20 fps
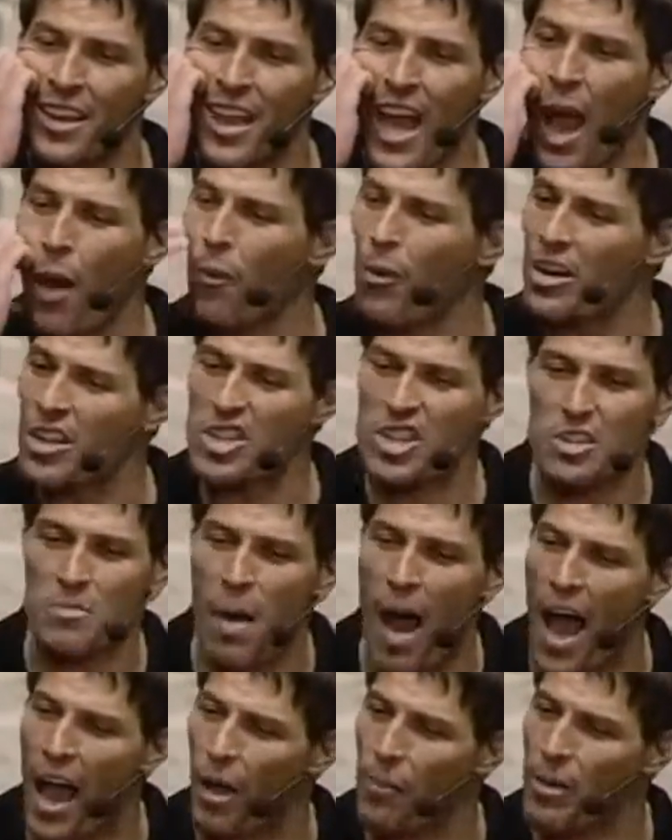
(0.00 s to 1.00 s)
I wanted to
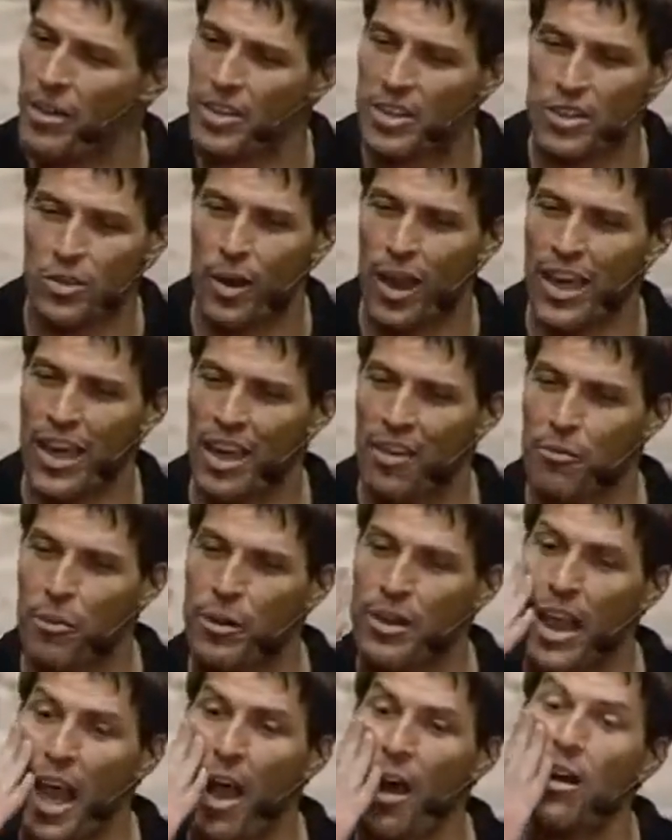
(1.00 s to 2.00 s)
smile about this great gift,
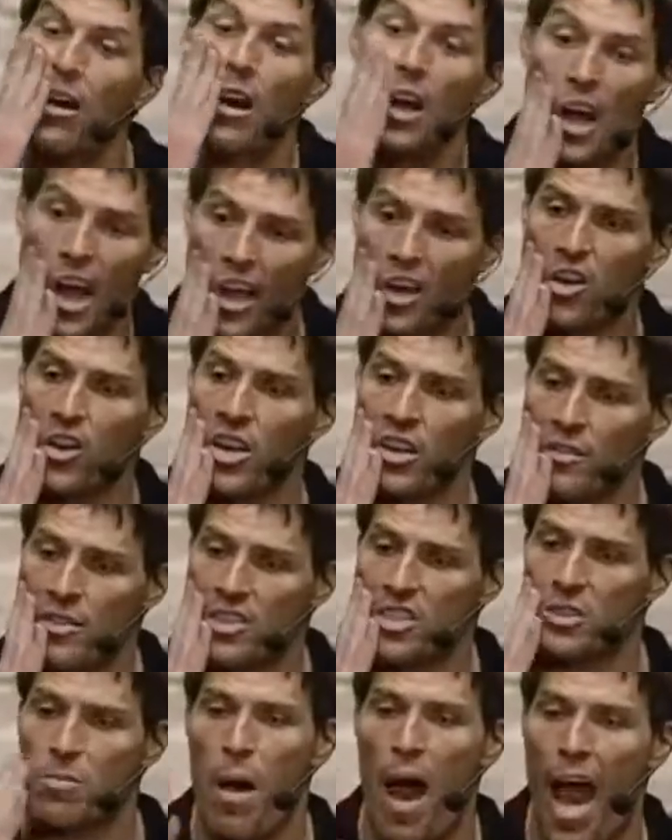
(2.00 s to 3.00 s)
but now I couldn't even
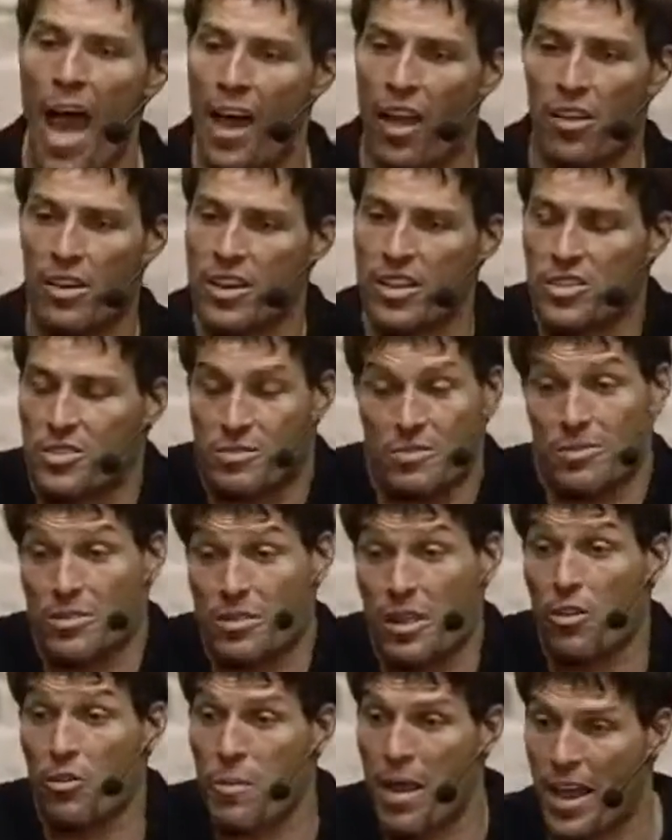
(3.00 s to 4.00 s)
smile because
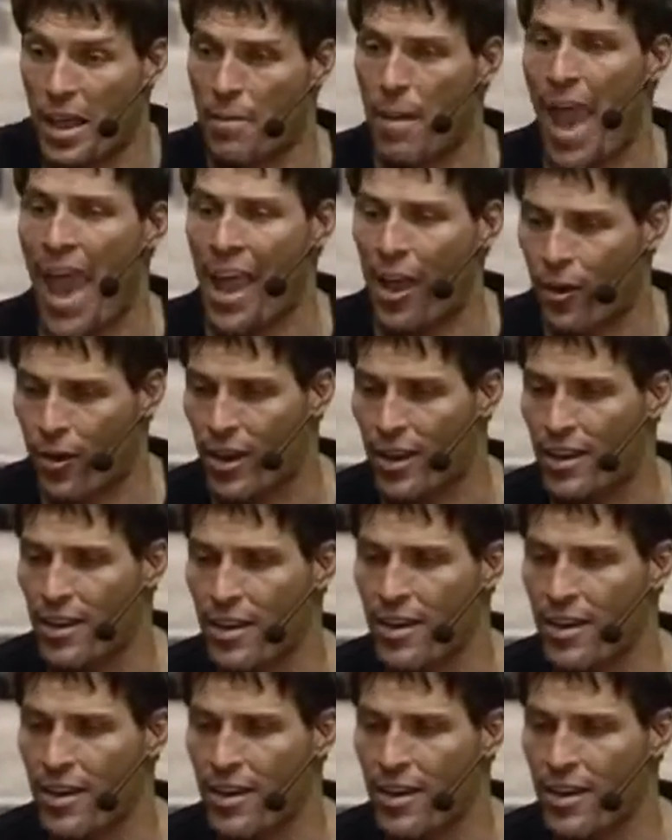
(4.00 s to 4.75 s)
it would make him angry.